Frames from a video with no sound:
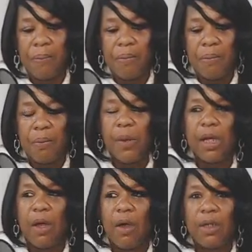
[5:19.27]
We can
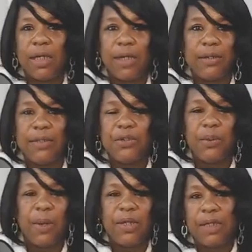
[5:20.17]
all look at a
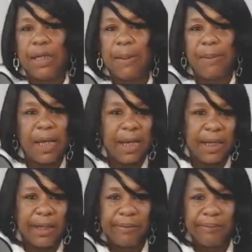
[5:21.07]
situation and
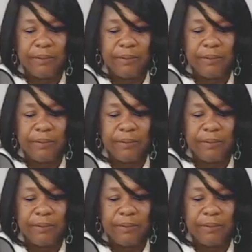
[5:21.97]
complain.